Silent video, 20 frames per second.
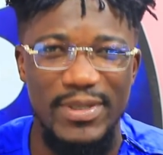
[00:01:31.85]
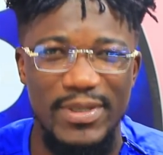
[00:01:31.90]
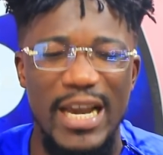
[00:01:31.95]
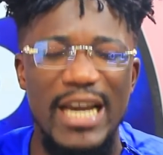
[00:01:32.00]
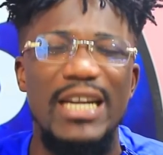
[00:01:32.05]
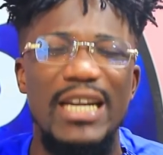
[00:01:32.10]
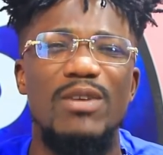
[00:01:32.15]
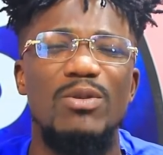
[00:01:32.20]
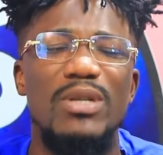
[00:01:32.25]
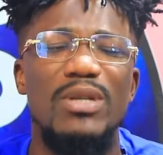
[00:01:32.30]

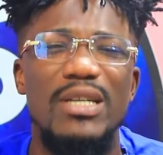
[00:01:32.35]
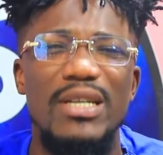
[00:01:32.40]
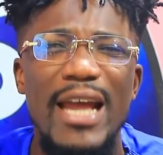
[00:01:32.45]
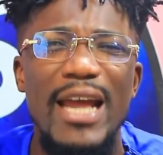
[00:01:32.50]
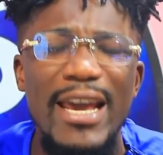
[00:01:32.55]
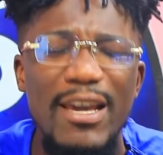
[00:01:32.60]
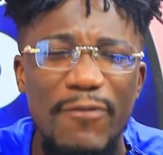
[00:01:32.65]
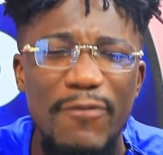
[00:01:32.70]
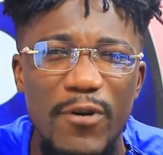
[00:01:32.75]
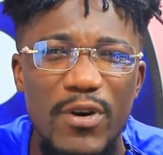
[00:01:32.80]
And I would
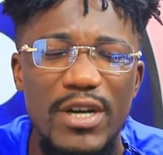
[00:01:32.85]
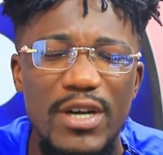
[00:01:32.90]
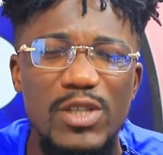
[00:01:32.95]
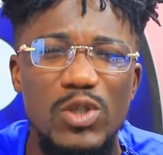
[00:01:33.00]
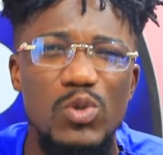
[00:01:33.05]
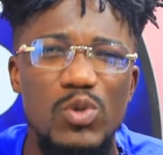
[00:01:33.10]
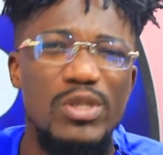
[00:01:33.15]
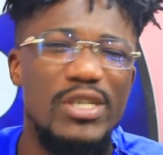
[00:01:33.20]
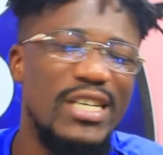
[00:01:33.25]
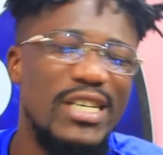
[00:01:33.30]
like for
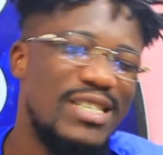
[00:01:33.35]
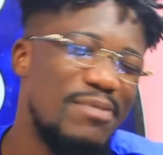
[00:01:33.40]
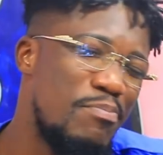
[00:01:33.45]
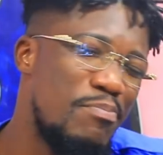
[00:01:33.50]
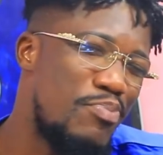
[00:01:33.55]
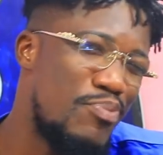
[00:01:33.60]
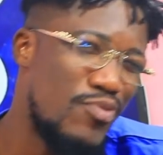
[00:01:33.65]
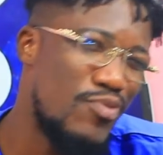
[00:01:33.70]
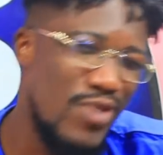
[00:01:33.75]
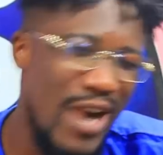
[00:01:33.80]
us to
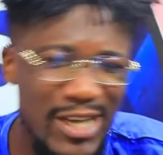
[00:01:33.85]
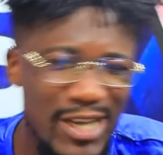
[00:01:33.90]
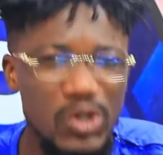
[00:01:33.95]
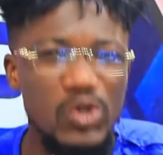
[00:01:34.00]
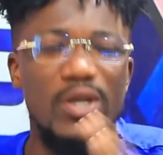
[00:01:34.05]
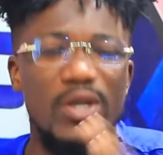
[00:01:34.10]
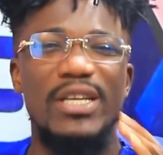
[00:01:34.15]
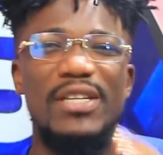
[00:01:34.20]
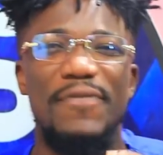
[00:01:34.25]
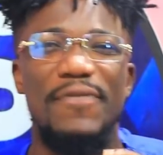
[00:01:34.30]
just brush
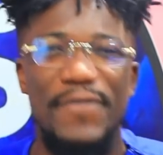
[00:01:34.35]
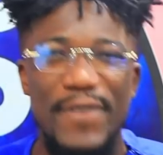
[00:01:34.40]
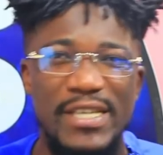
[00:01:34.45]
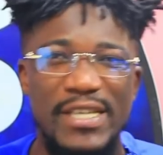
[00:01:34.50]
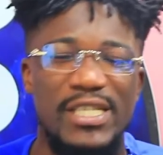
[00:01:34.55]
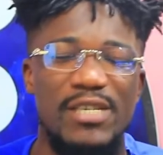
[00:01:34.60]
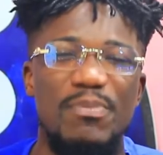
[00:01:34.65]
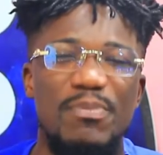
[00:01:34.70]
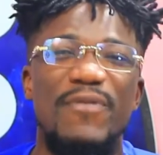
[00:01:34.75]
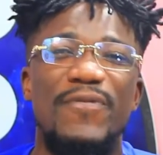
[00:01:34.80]
on it
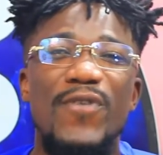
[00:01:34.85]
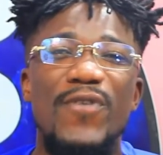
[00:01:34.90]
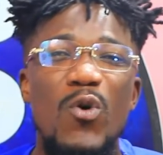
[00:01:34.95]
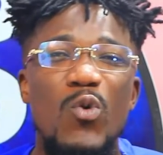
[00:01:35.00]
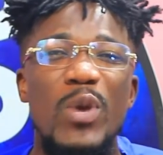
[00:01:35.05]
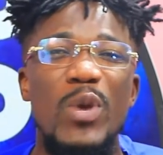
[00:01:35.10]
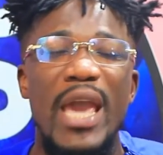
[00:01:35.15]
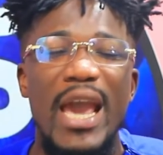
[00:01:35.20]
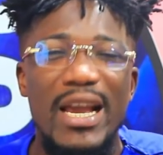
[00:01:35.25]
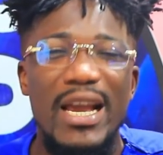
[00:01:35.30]
first before we